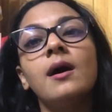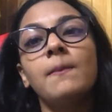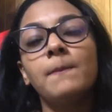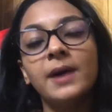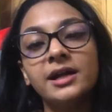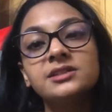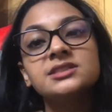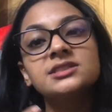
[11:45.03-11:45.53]

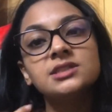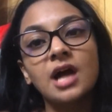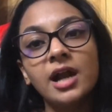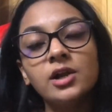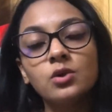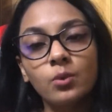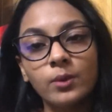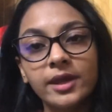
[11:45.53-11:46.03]
but
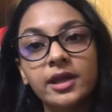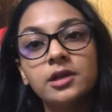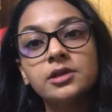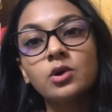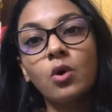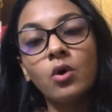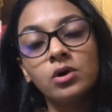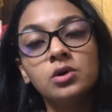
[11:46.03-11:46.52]
start doing
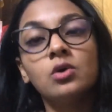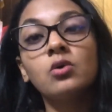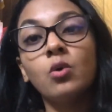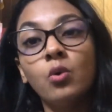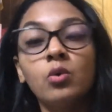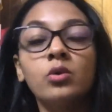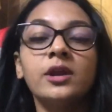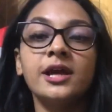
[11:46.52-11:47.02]
it on your
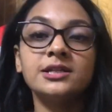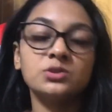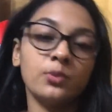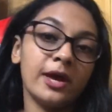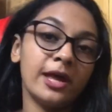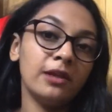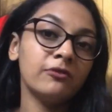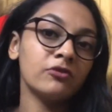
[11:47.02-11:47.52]
own as
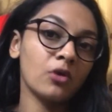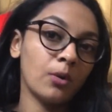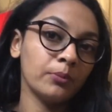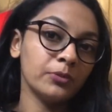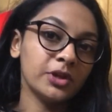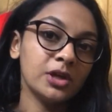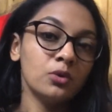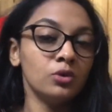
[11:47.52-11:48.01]
well
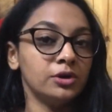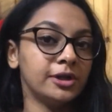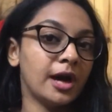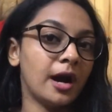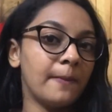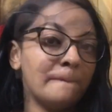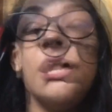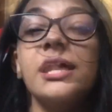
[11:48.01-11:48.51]
from the
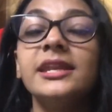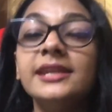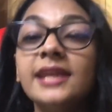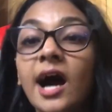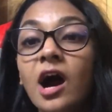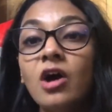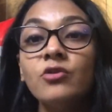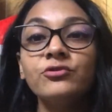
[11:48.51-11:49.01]
ulta.
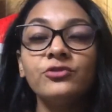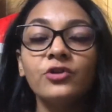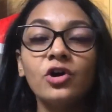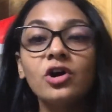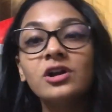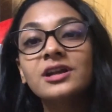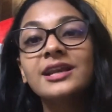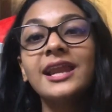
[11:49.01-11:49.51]
Now
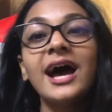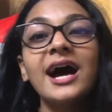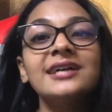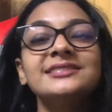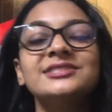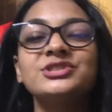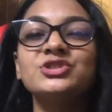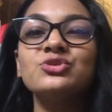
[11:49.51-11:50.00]
for
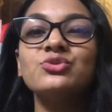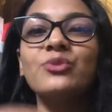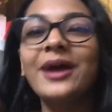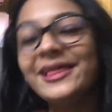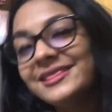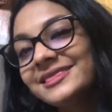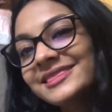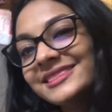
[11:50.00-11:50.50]
class
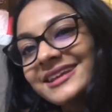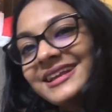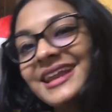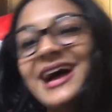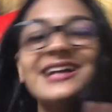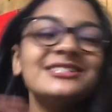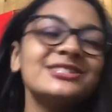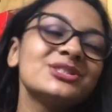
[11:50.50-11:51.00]

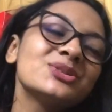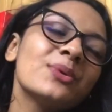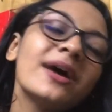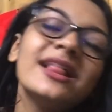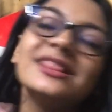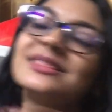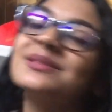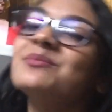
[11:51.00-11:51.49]

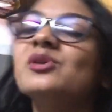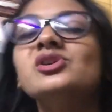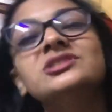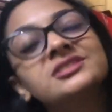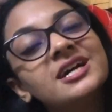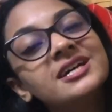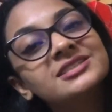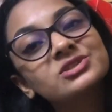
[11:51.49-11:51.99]
12th
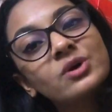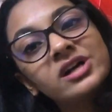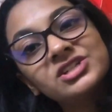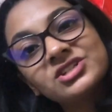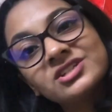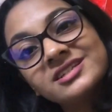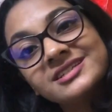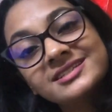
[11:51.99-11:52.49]
most asked
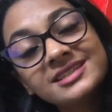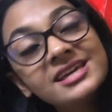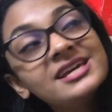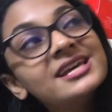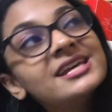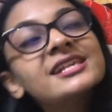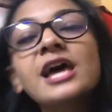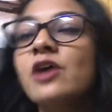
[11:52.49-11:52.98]
question is
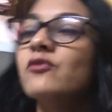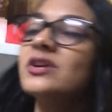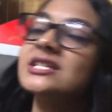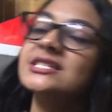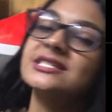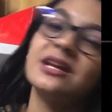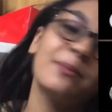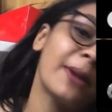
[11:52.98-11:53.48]
this: I
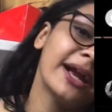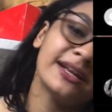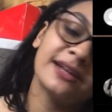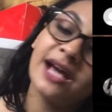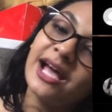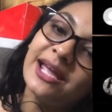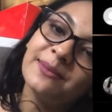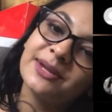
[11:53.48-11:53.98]
wasted my
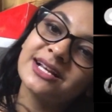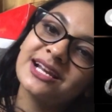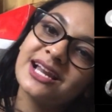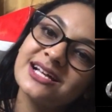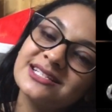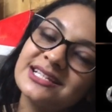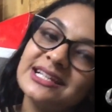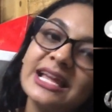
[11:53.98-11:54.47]
time in
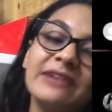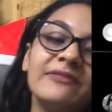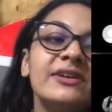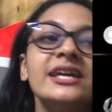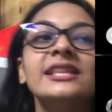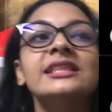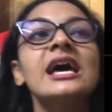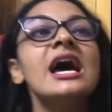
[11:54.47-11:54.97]
class 11,
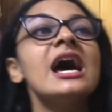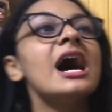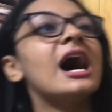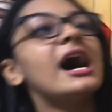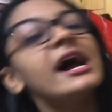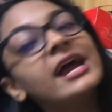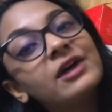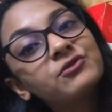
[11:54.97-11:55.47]

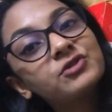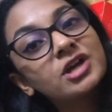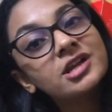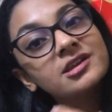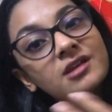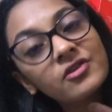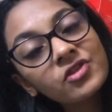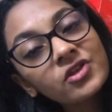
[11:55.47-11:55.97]
I have
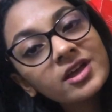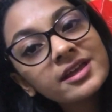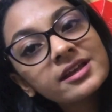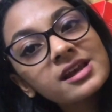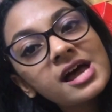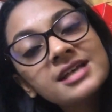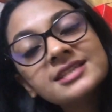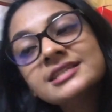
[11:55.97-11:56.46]
done nothing in
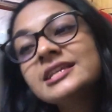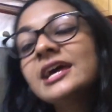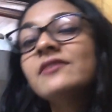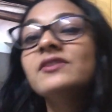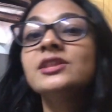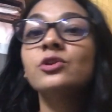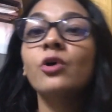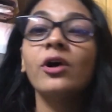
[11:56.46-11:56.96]
class
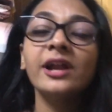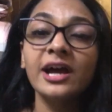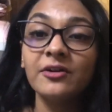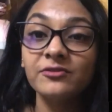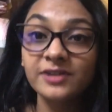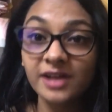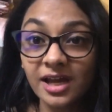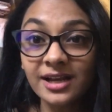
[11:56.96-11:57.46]
11th, or I
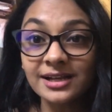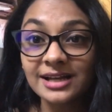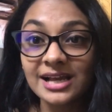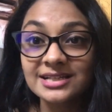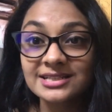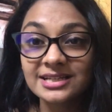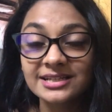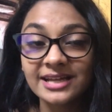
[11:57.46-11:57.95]
have done
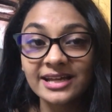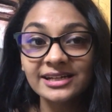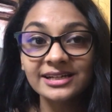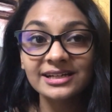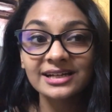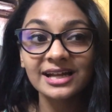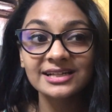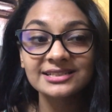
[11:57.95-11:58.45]

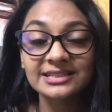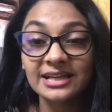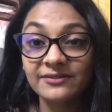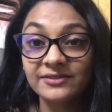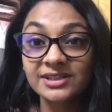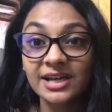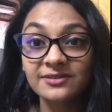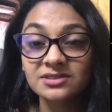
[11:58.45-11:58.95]
in class
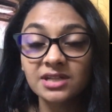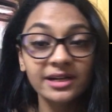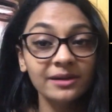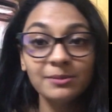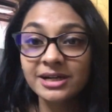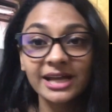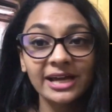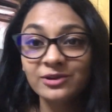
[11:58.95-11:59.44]
11th, I've
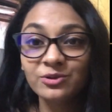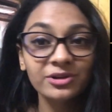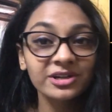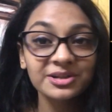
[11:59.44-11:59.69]
studied but I don't